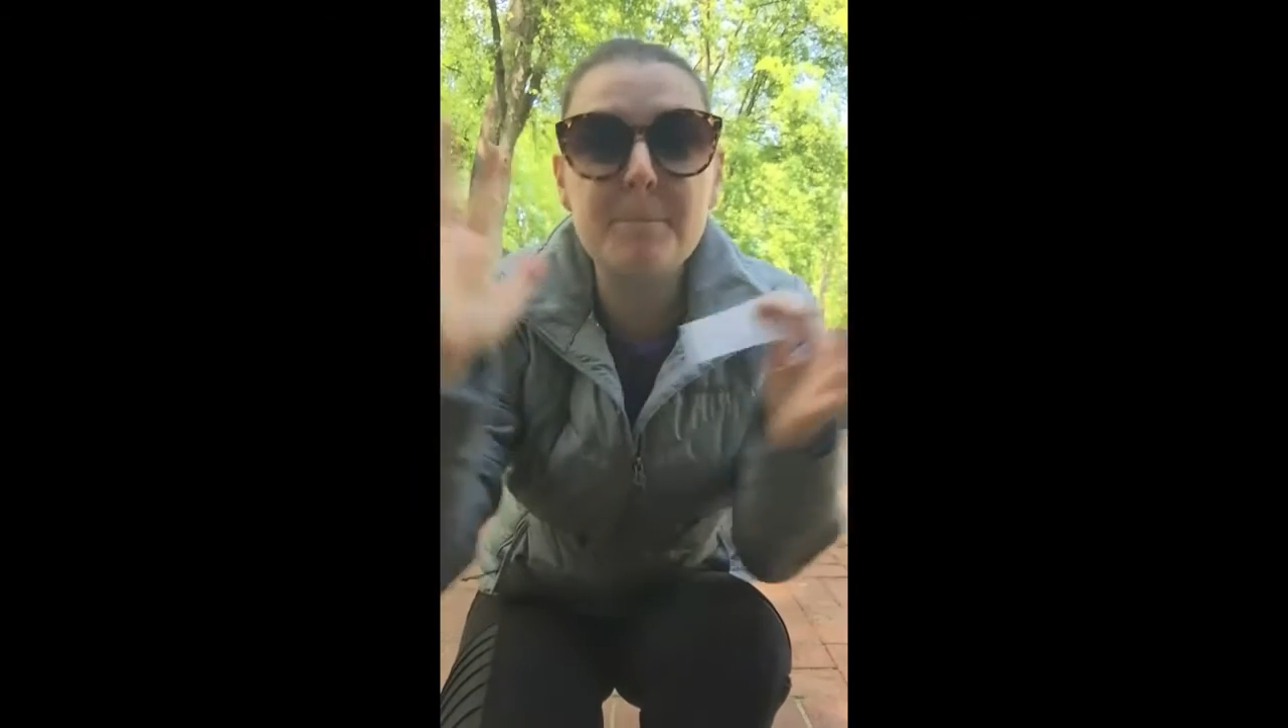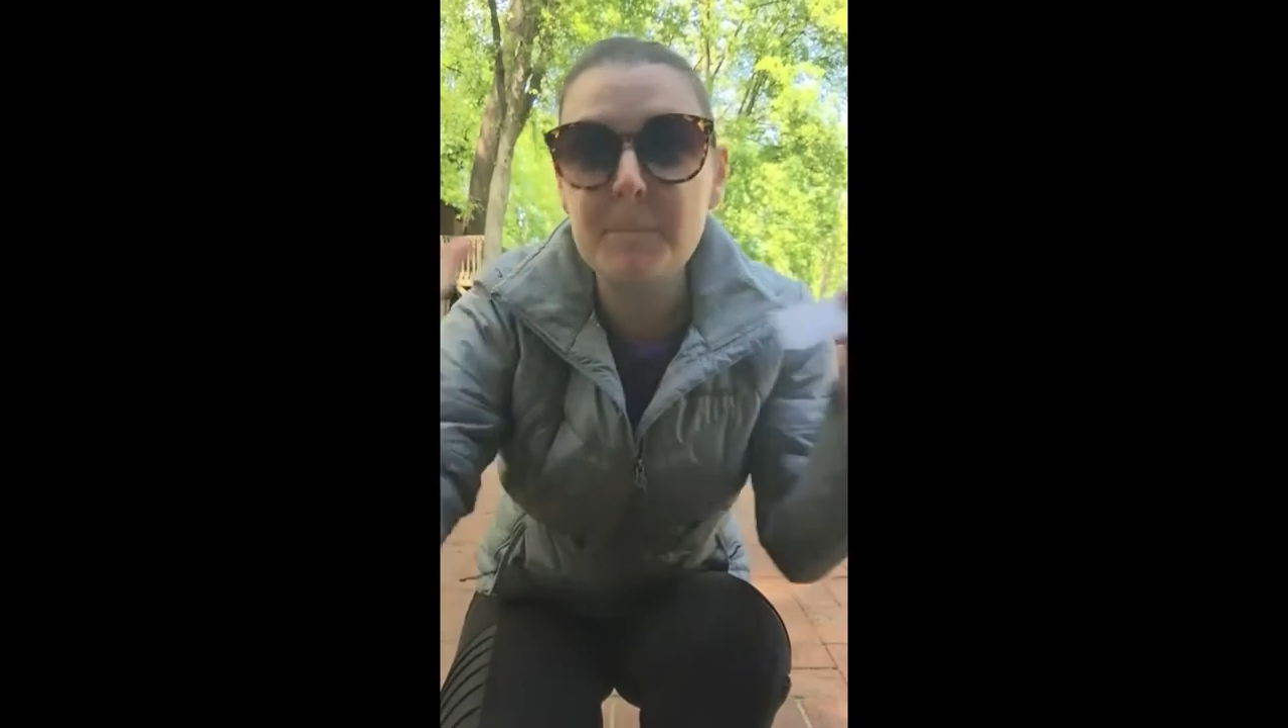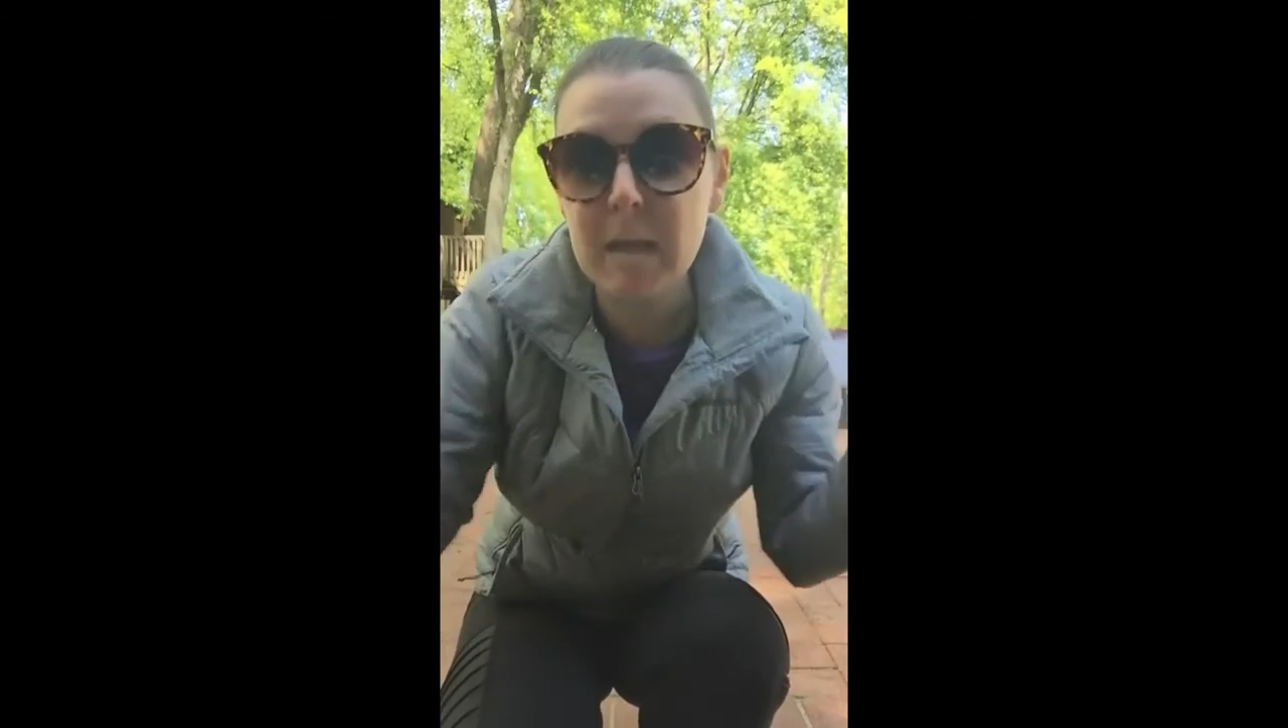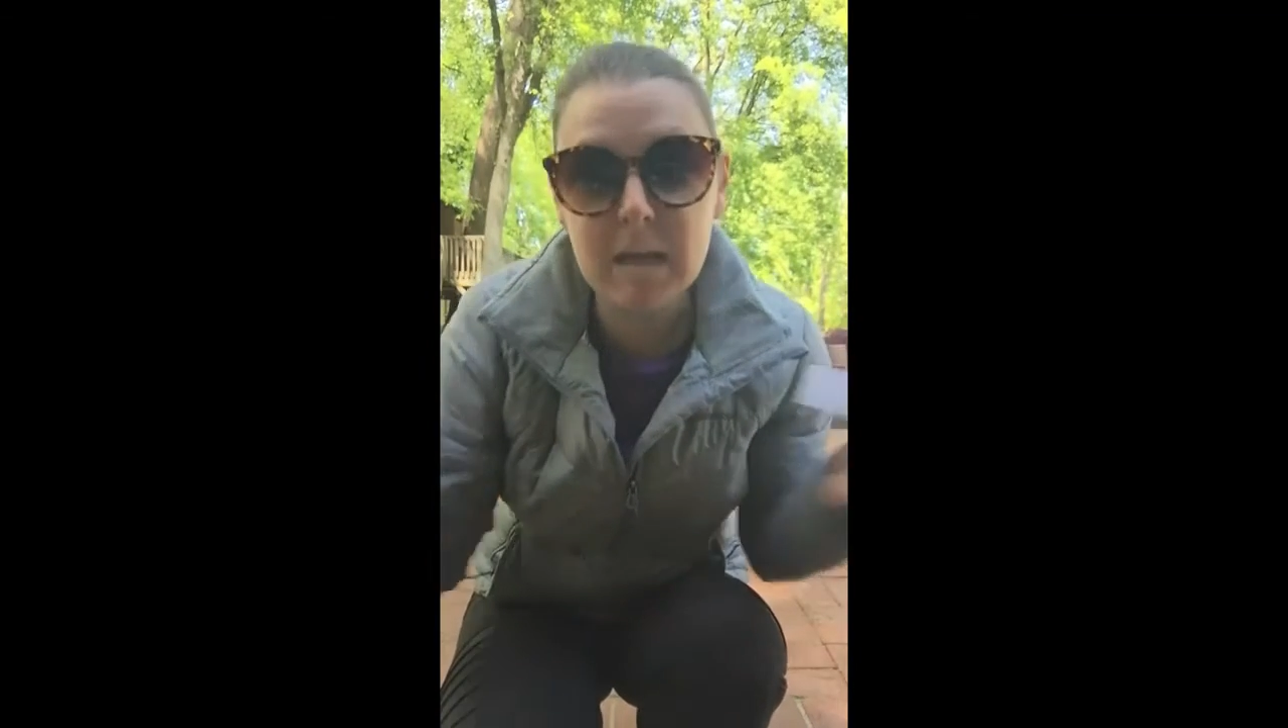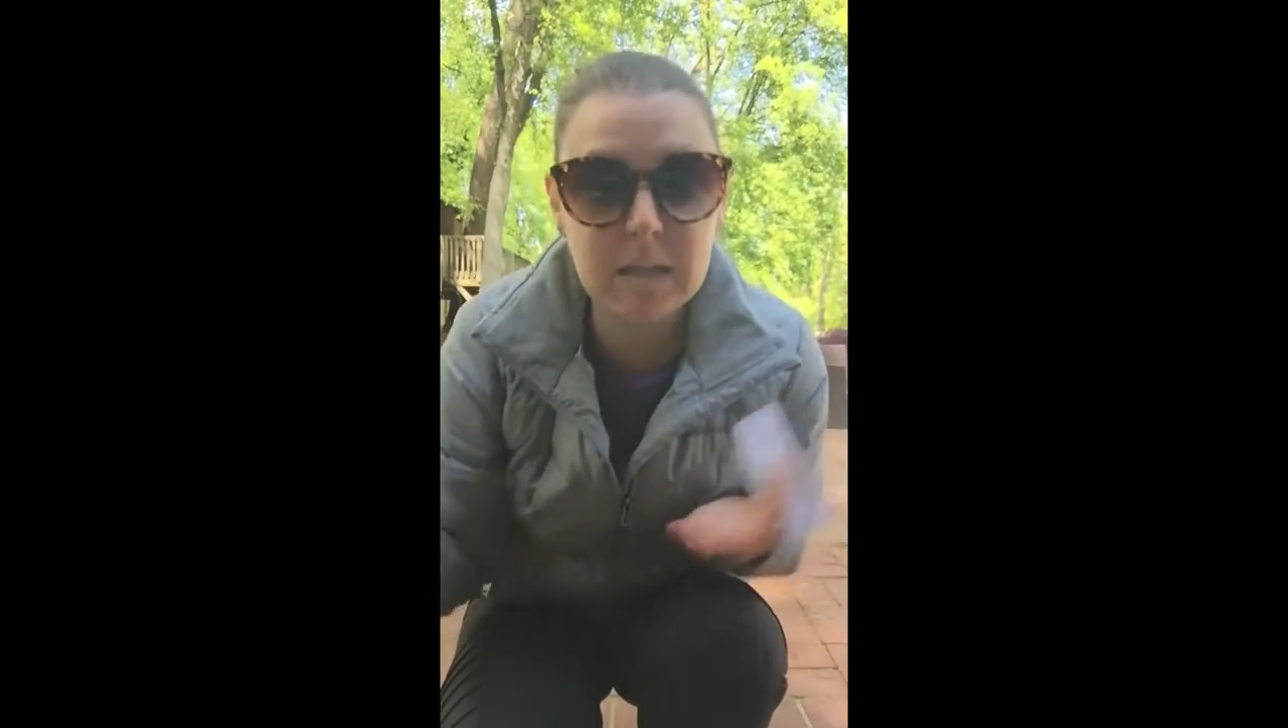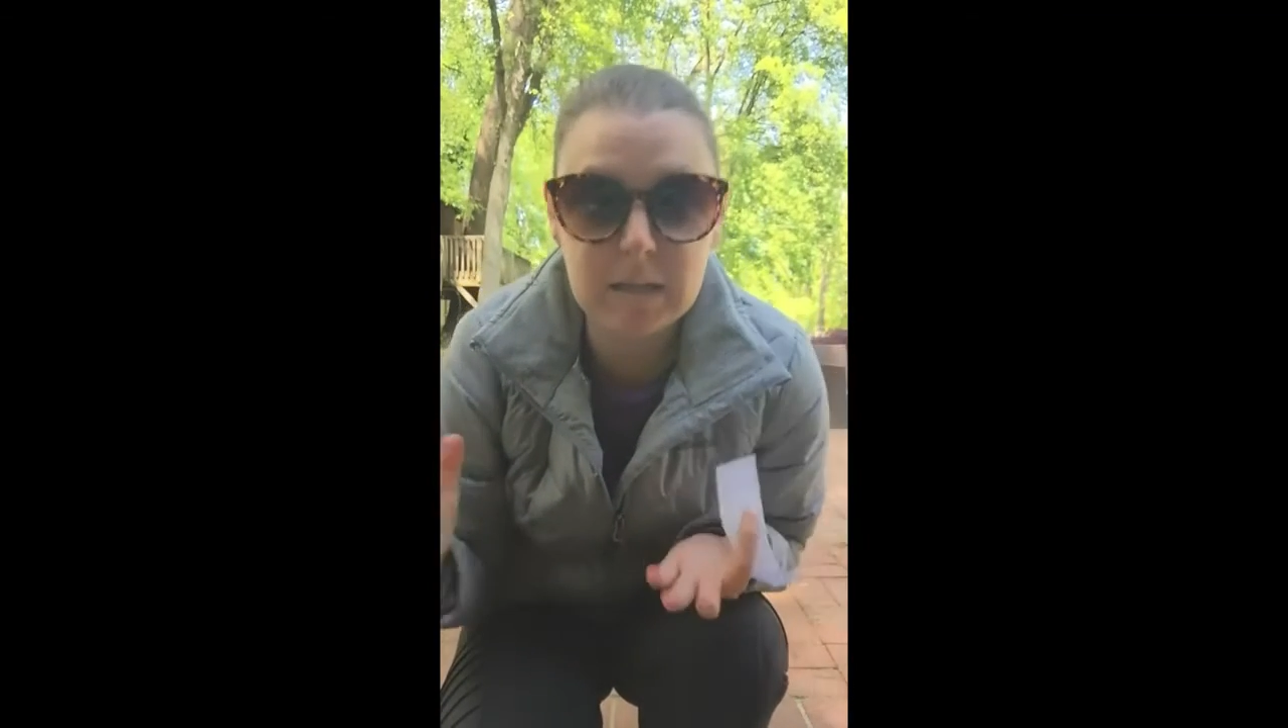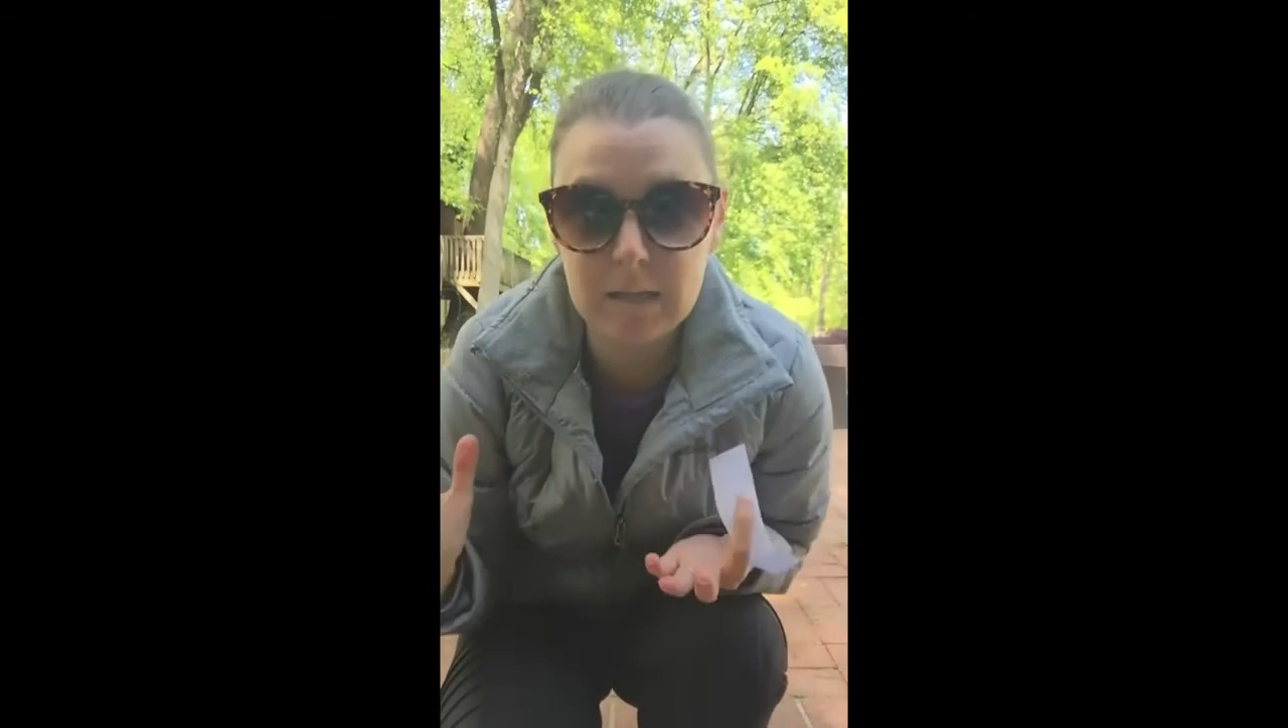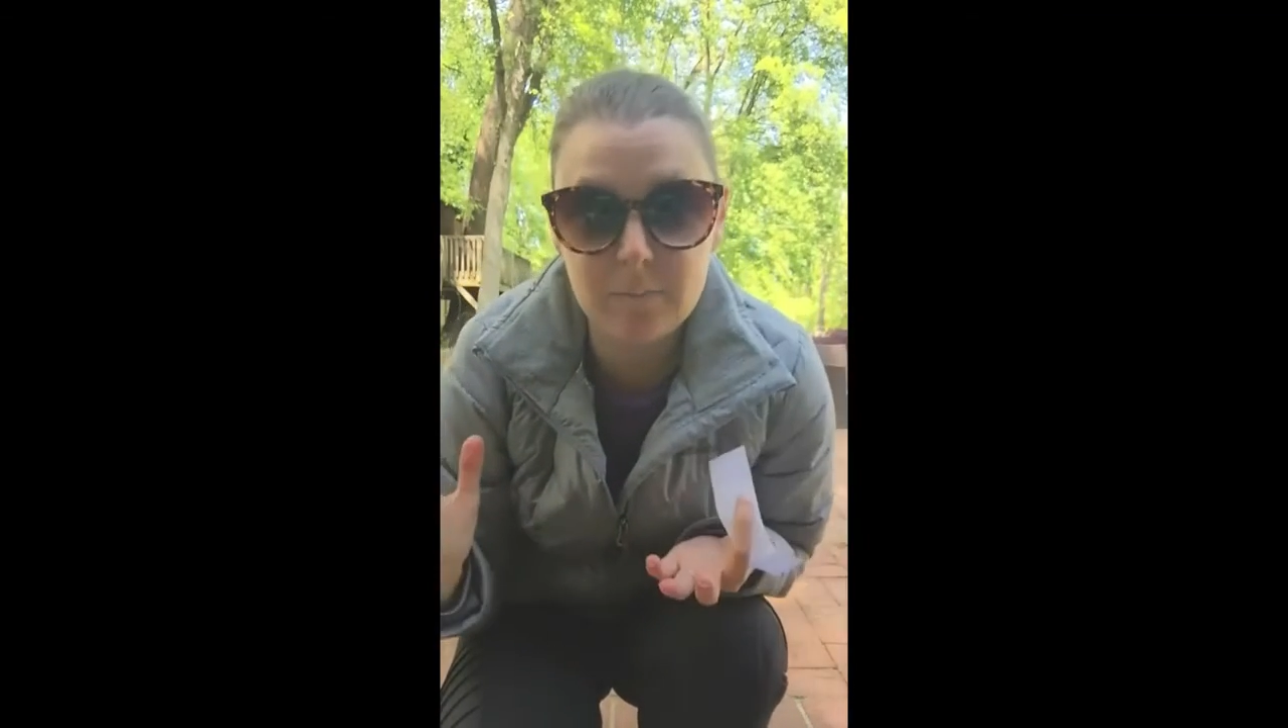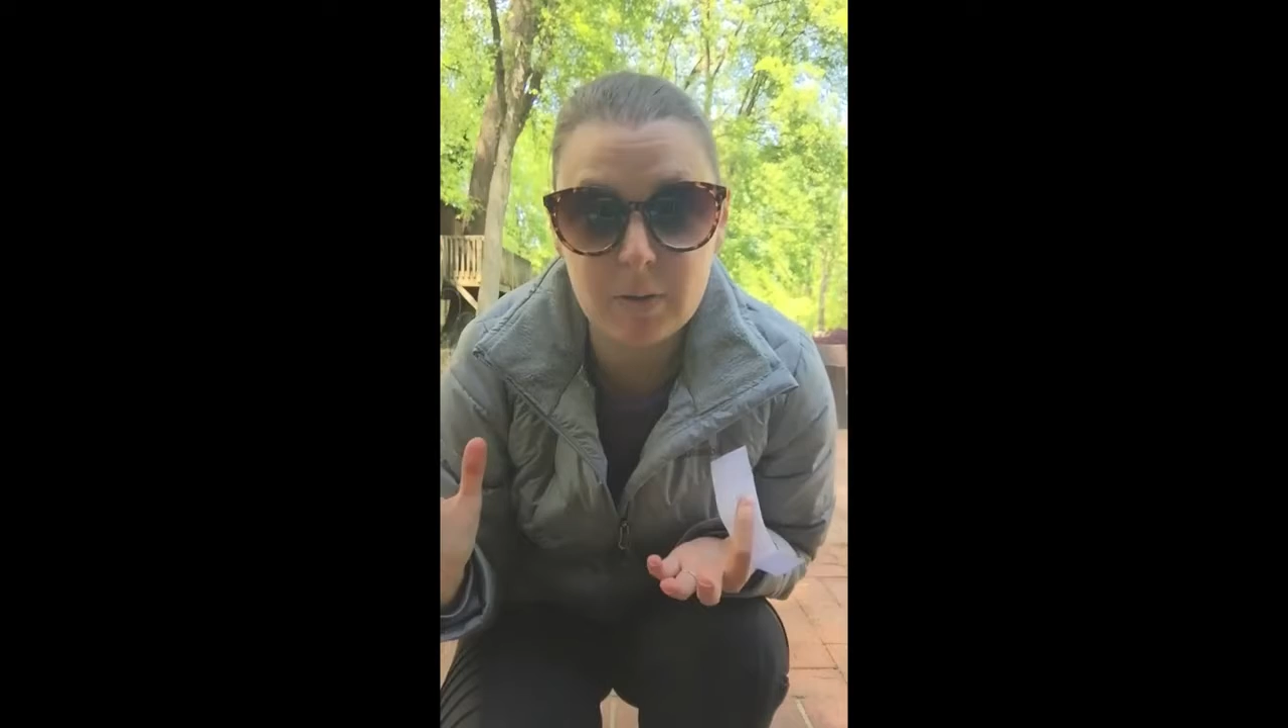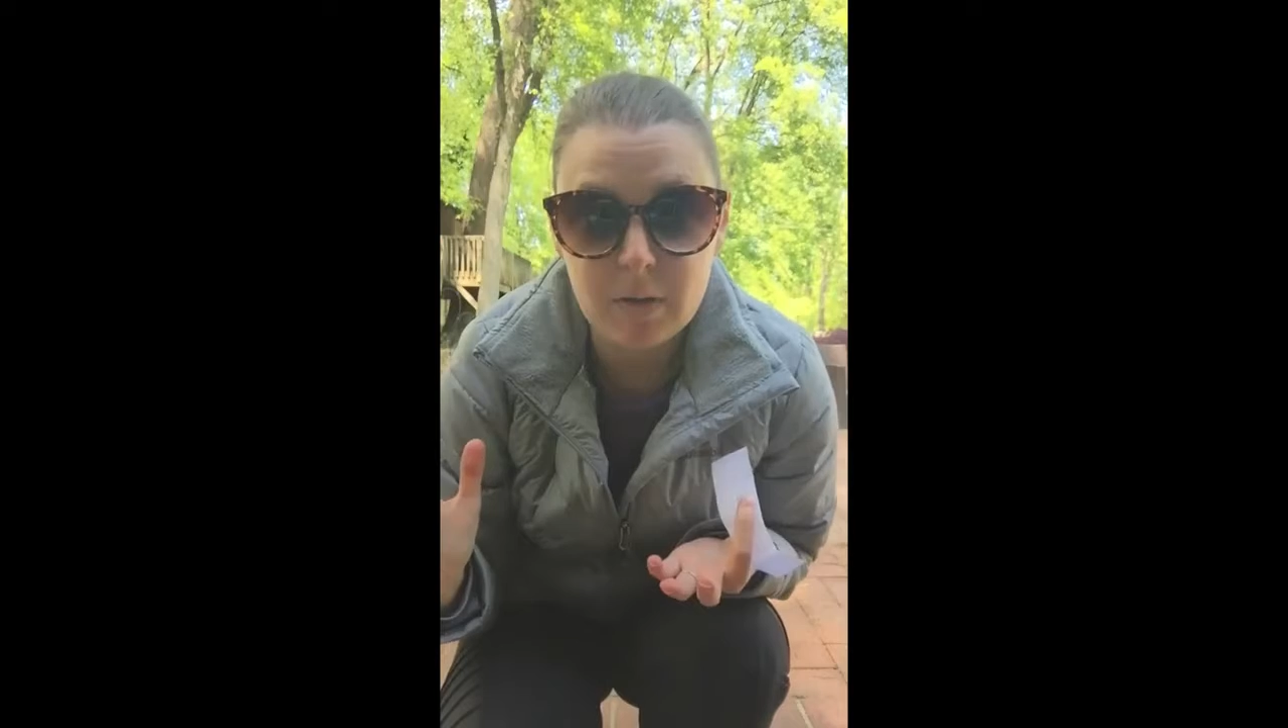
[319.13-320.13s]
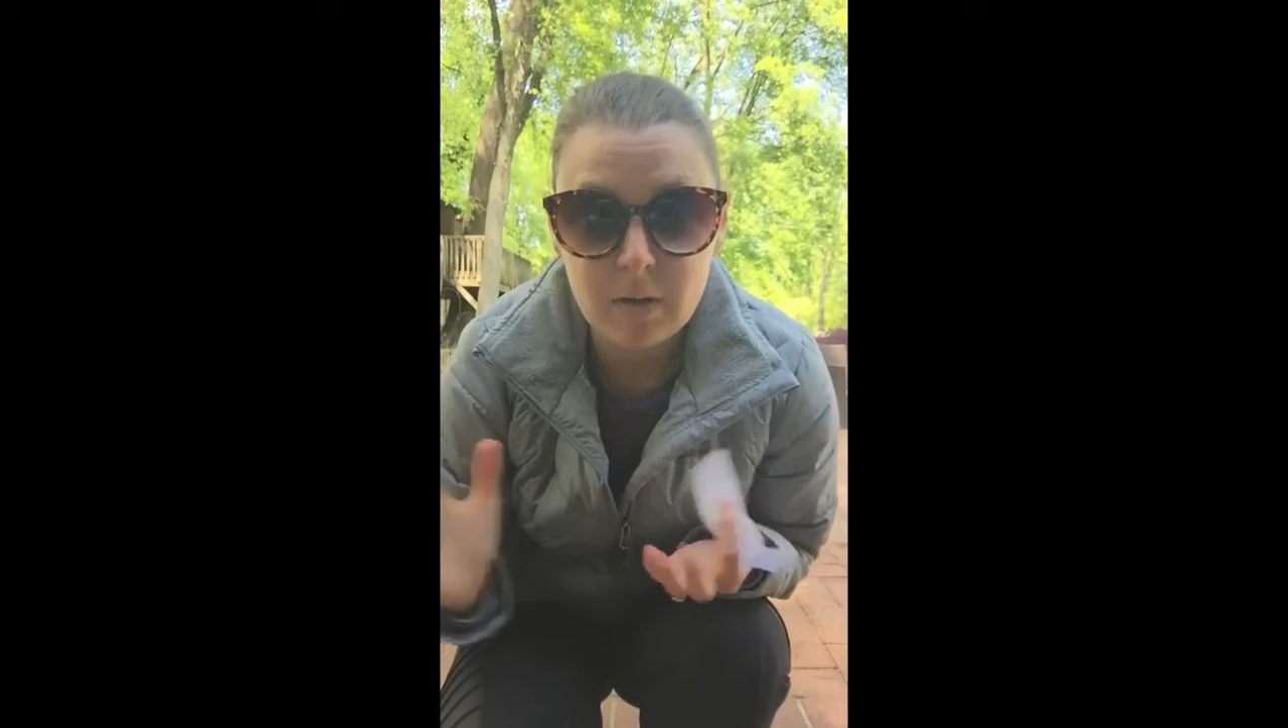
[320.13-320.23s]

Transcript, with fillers: big leap.